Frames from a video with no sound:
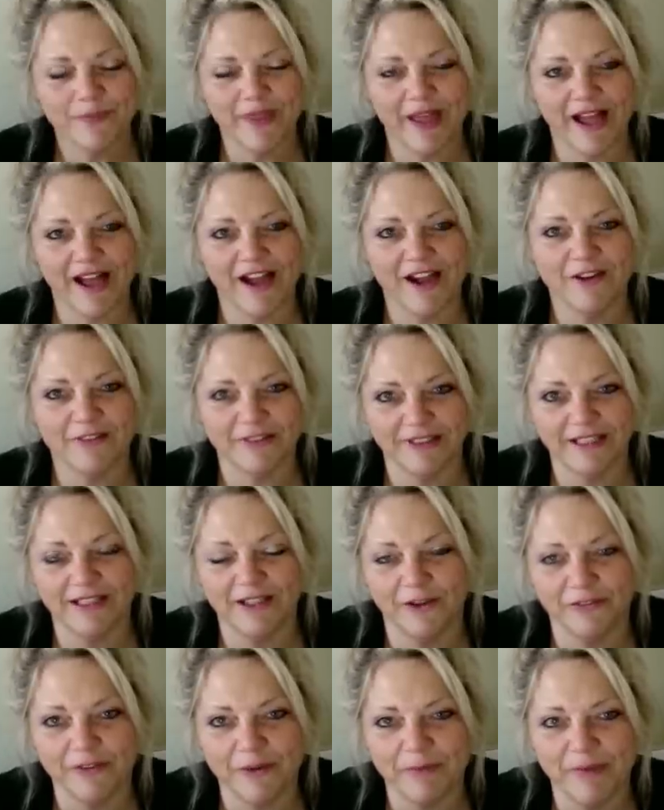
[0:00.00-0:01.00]
that I really
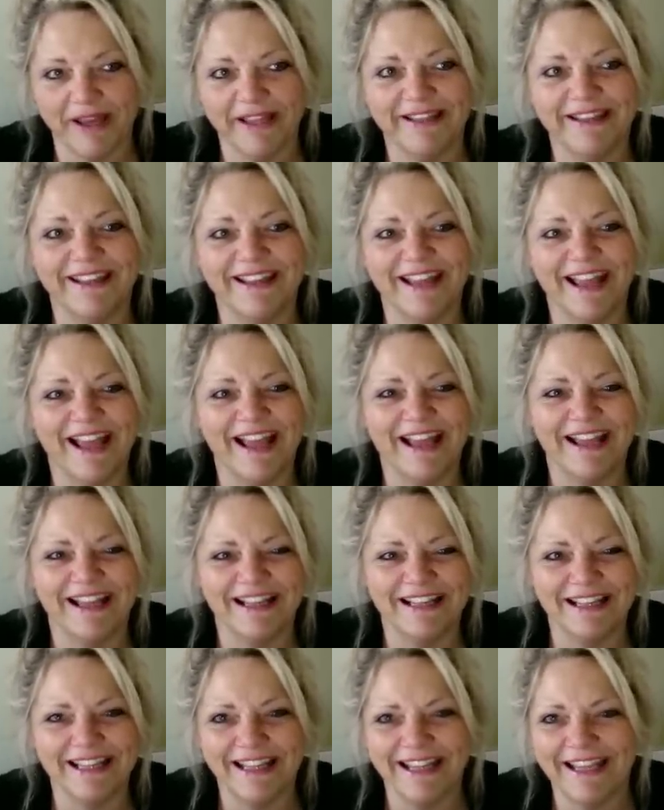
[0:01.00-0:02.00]
love him, and that
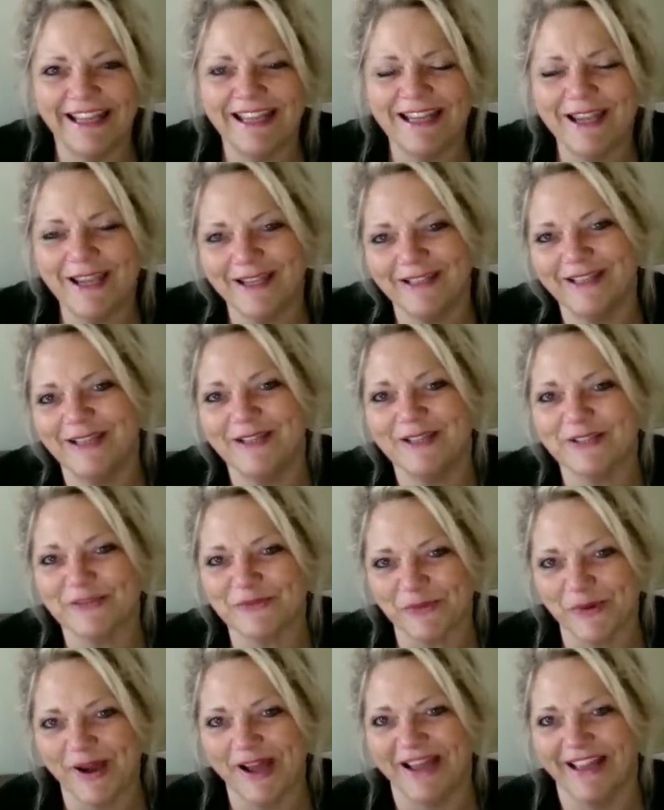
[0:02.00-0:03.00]
he in
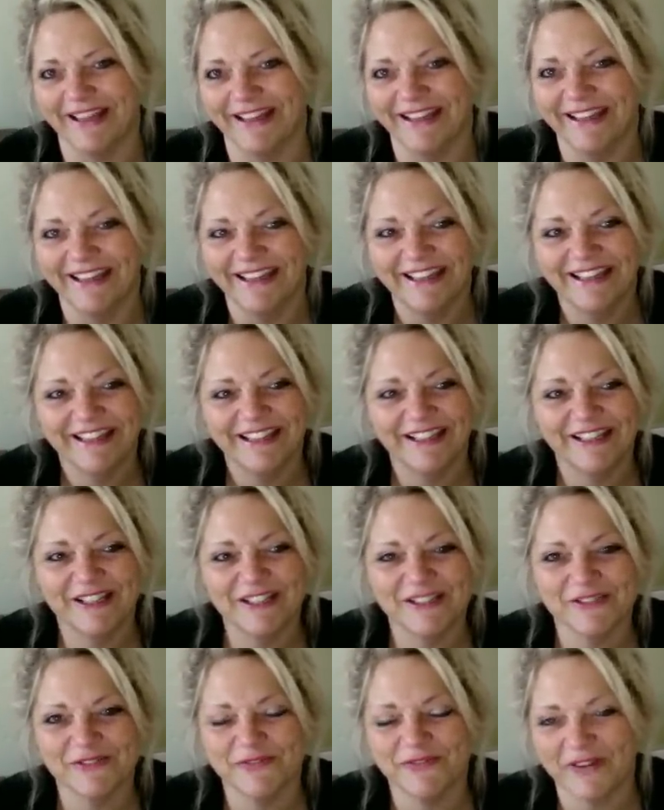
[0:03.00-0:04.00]
his way
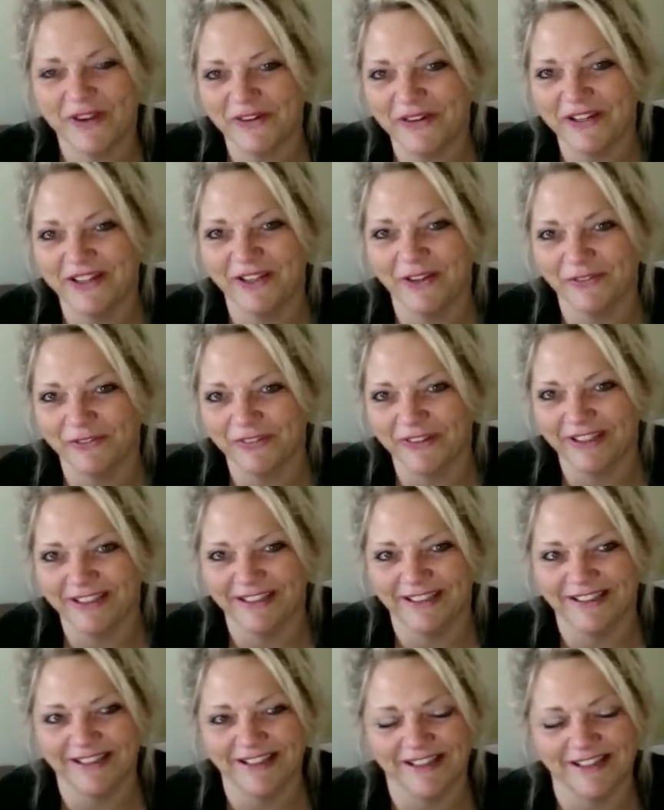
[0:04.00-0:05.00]
is very
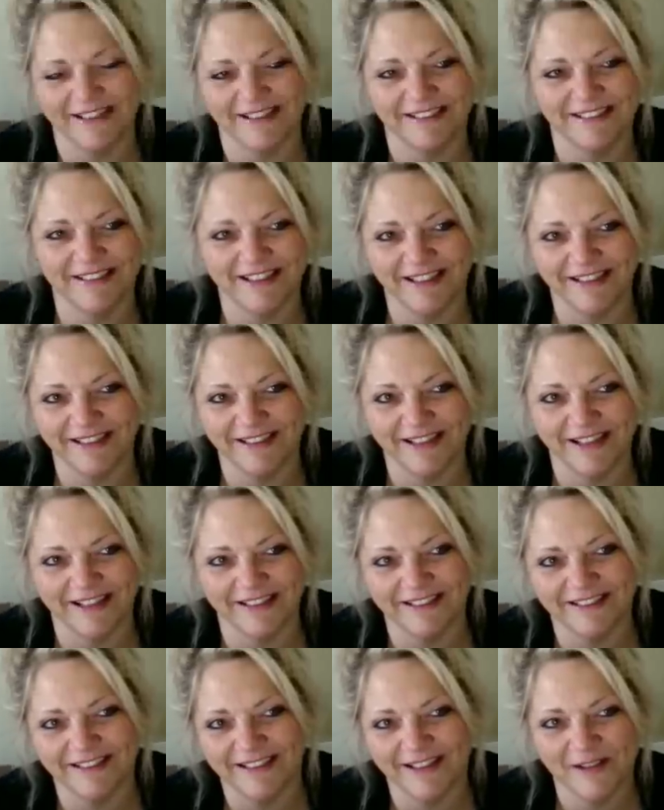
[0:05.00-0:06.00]
loving
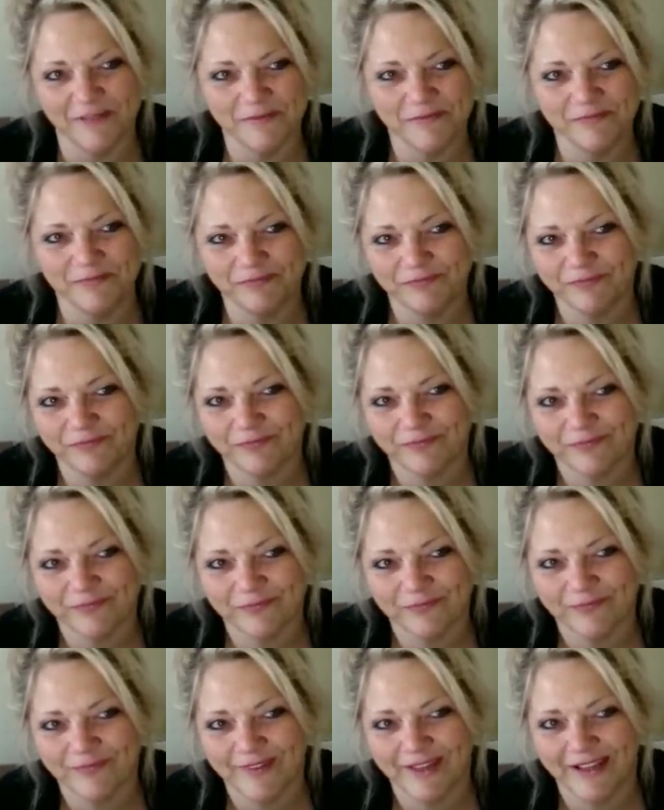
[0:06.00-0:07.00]
and
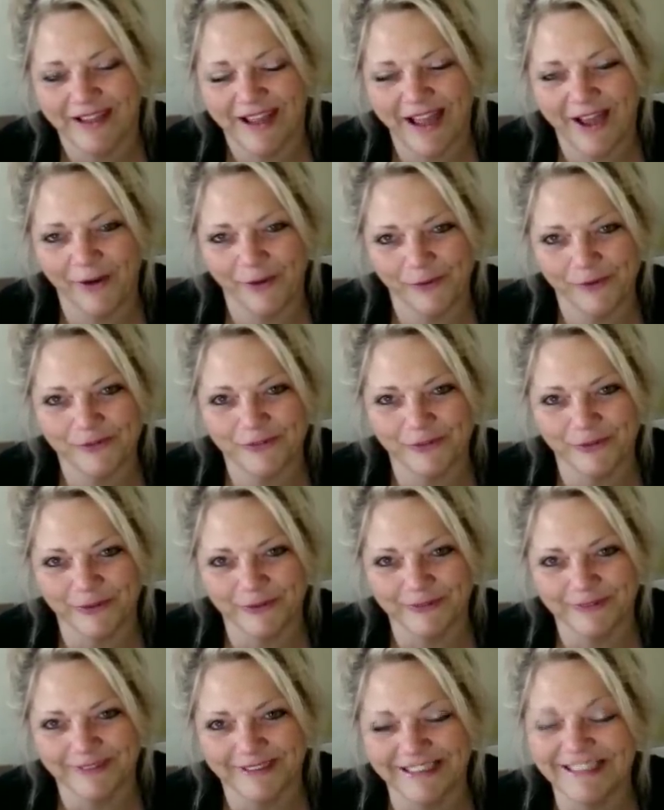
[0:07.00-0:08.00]

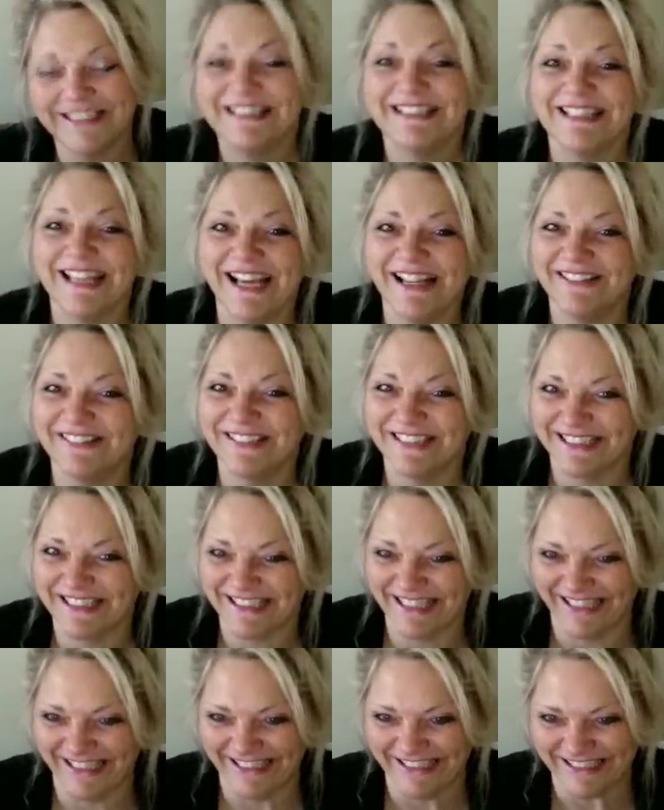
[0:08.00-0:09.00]
helpful. He's
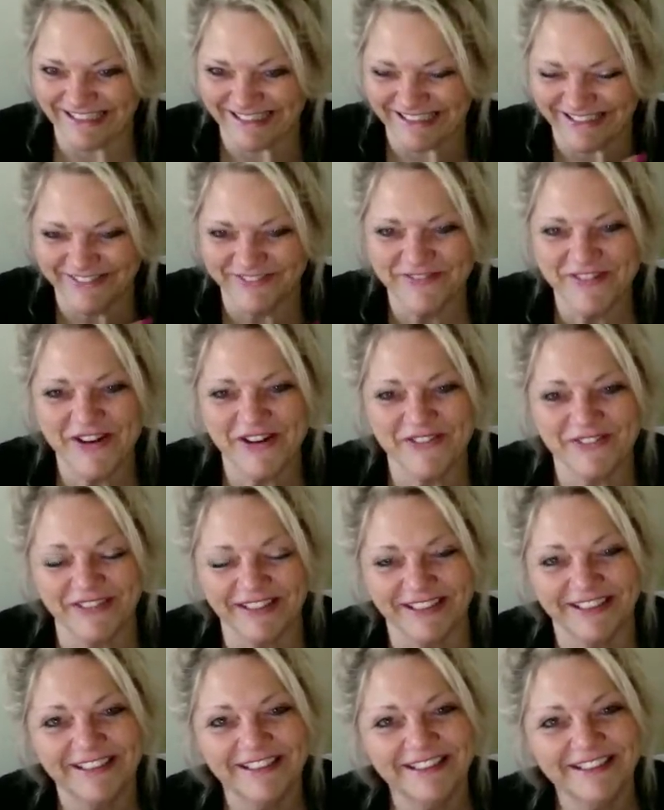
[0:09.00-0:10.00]
downstairs at the
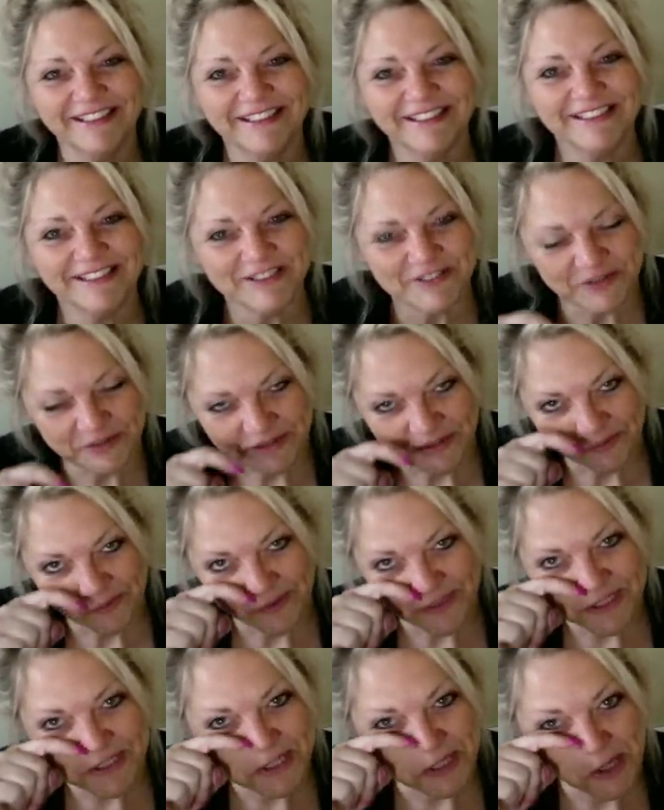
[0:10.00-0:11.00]
moment doing the
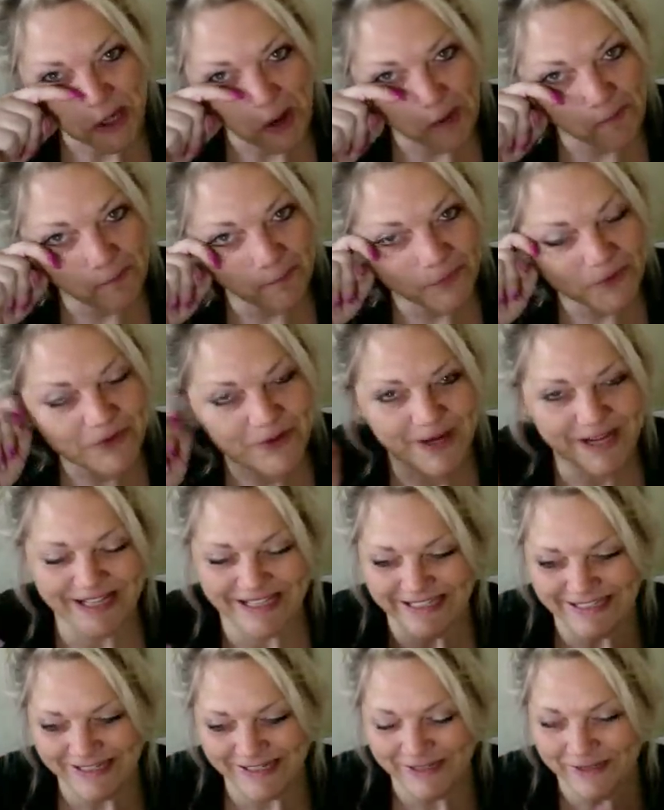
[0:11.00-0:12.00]
washing up and
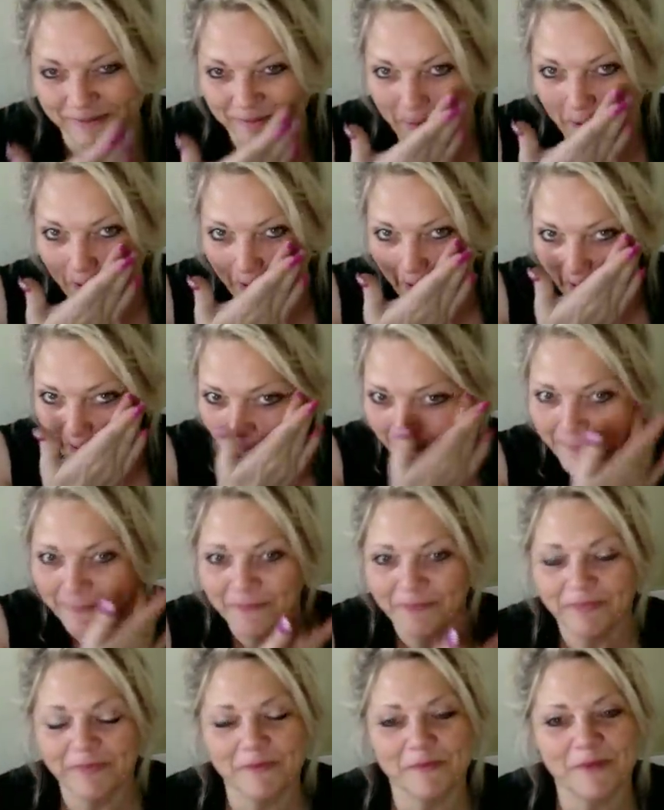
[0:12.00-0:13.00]
drying up,
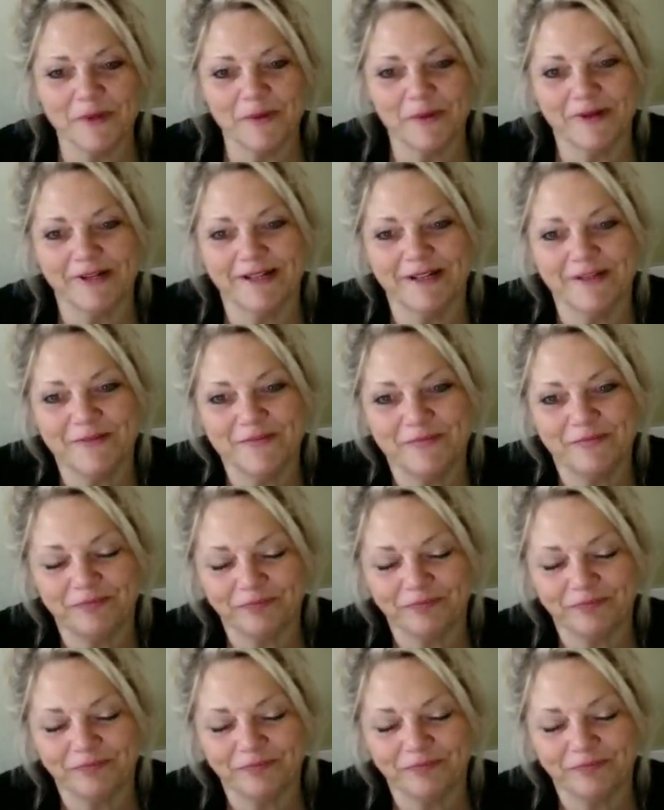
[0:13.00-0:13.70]
and we were